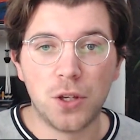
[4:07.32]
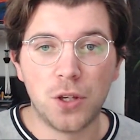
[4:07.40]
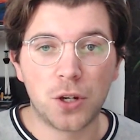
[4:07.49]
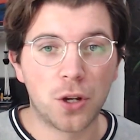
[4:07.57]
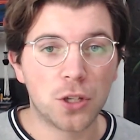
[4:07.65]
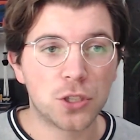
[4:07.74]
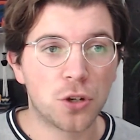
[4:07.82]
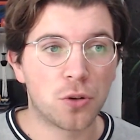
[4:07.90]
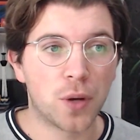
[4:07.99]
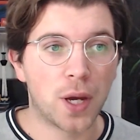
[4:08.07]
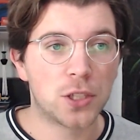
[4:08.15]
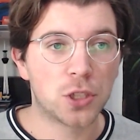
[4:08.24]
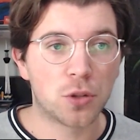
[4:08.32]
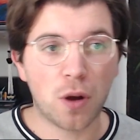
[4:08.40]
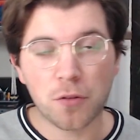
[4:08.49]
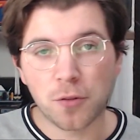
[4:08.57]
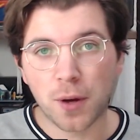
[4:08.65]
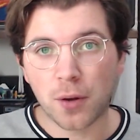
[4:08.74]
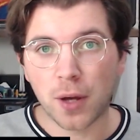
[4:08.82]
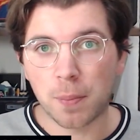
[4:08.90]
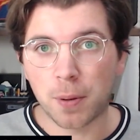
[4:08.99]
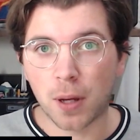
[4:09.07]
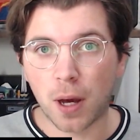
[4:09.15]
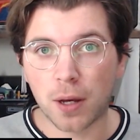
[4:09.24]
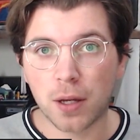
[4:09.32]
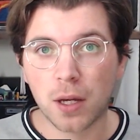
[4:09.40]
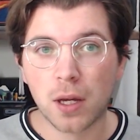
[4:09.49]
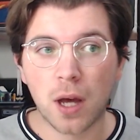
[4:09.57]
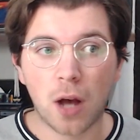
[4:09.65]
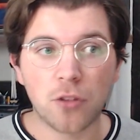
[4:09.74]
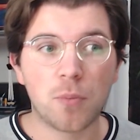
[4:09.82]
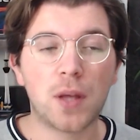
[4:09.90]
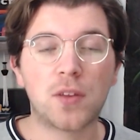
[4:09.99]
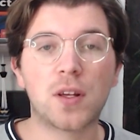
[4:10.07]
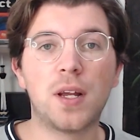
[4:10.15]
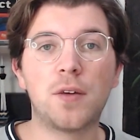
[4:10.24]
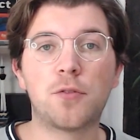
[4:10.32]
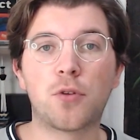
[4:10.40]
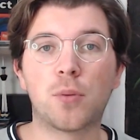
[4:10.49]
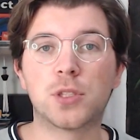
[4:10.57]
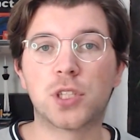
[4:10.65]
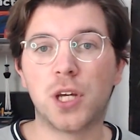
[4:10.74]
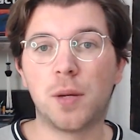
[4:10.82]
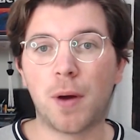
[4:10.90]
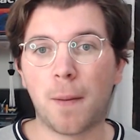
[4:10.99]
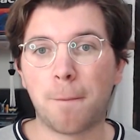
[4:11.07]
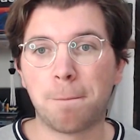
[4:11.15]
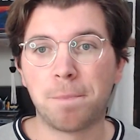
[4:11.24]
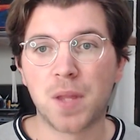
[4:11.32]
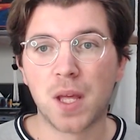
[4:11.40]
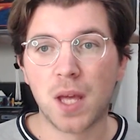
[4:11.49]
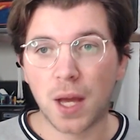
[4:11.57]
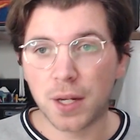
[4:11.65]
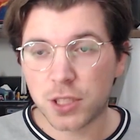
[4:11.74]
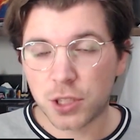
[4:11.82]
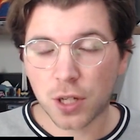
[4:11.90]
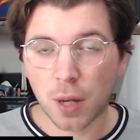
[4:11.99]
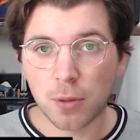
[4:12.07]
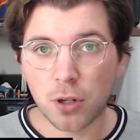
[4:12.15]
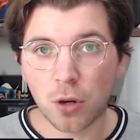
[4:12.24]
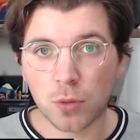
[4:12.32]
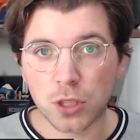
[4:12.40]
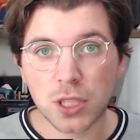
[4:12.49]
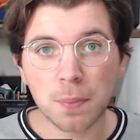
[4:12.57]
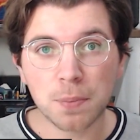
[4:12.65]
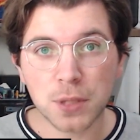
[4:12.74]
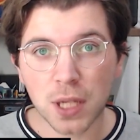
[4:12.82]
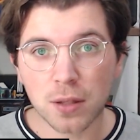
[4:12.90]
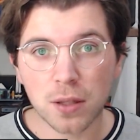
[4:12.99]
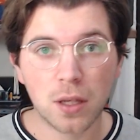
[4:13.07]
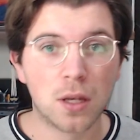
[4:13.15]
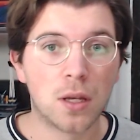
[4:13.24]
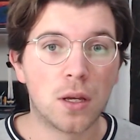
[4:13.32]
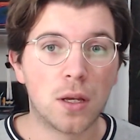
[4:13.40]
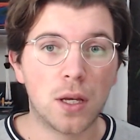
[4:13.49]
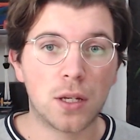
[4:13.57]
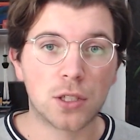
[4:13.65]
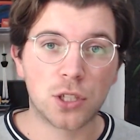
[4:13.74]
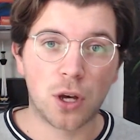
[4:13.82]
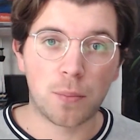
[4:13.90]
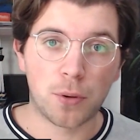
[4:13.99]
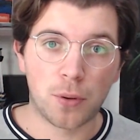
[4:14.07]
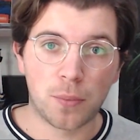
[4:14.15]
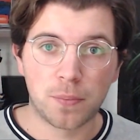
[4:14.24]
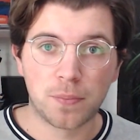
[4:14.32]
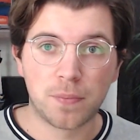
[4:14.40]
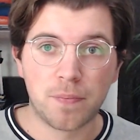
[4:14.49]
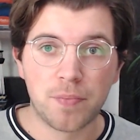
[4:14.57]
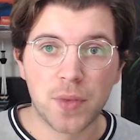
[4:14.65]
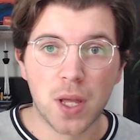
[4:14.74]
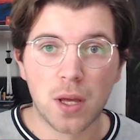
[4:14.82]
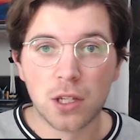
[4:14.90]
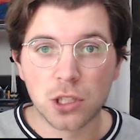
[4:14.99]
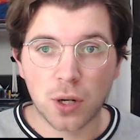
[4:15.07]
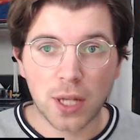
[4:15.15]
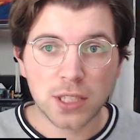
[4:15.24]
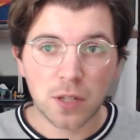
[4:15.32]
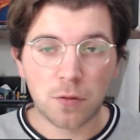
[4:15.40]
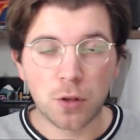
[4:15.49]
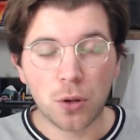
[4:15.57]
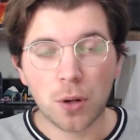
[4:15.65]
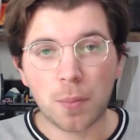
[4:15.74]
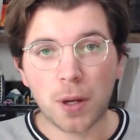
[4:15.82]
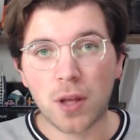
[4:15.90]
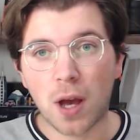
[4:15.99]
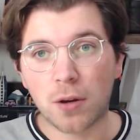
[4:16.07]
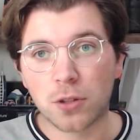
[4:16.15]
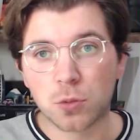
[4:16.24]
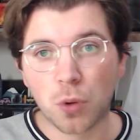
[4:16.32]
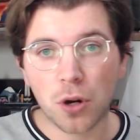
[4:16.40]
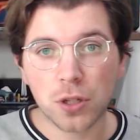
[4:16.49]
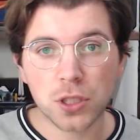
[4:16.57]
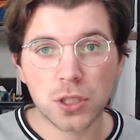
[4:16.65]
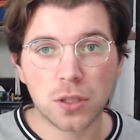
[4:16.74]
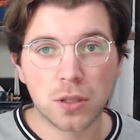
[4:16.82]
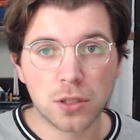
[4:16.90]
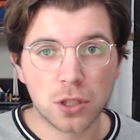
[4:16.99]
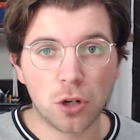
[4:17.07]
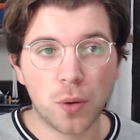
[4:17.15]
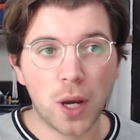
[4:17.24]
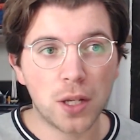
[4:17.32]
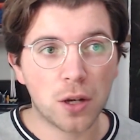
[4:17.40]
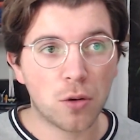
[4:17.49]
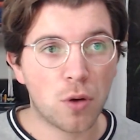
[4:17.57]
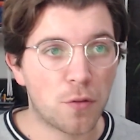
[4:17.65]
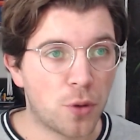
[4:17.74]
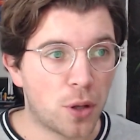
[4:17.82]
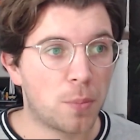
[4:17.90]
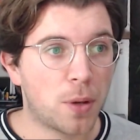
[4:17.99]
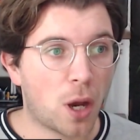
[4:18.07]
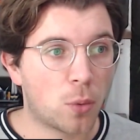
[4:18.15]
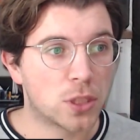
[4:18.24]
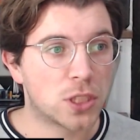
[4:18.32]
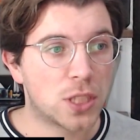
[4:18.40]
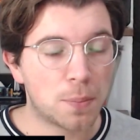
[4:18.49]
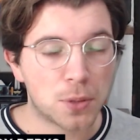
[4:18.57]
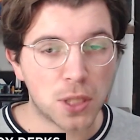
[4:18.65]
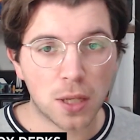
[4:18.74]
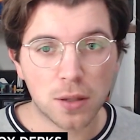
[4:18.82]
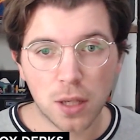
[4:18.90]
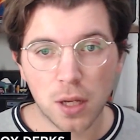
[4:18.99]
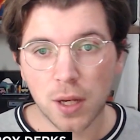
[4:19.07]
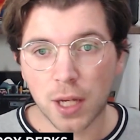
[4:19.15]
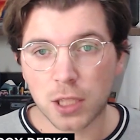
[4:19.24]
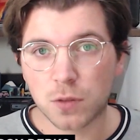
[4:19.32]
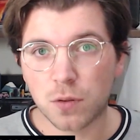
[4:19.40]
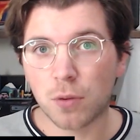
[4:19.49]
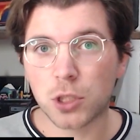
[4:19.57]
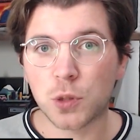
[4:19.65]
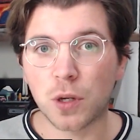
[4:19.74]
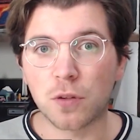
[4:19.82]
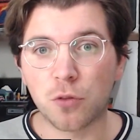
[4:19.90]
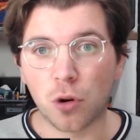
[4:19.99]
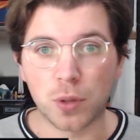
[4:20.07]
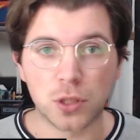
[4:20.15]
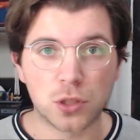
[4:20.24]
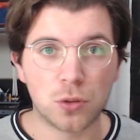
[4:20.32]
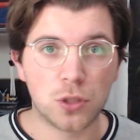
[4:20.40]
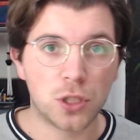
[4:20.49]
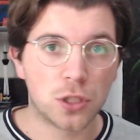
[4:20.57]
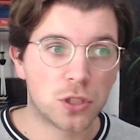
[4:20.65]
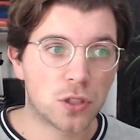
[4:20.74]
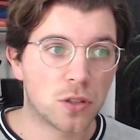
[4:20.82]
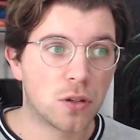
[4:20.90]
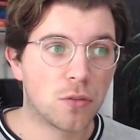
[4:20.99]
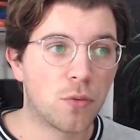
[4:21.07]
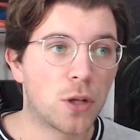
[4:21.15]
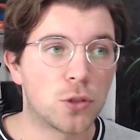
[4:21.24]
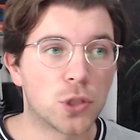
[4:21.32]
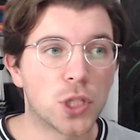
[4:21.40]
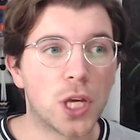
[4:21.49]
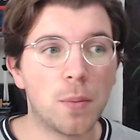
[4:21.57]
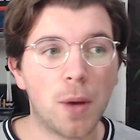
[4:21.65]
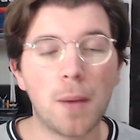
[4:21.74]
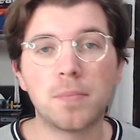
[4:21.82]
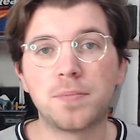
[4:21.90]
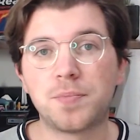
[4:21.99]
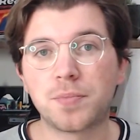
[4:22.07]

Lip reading: You can also create your GraphQL API automatically from a schema. And this can be done with StepSen, an example. So let's have a look about how this works. So creating a GraphQL API with StepSen is very straightforward. You just write your schema.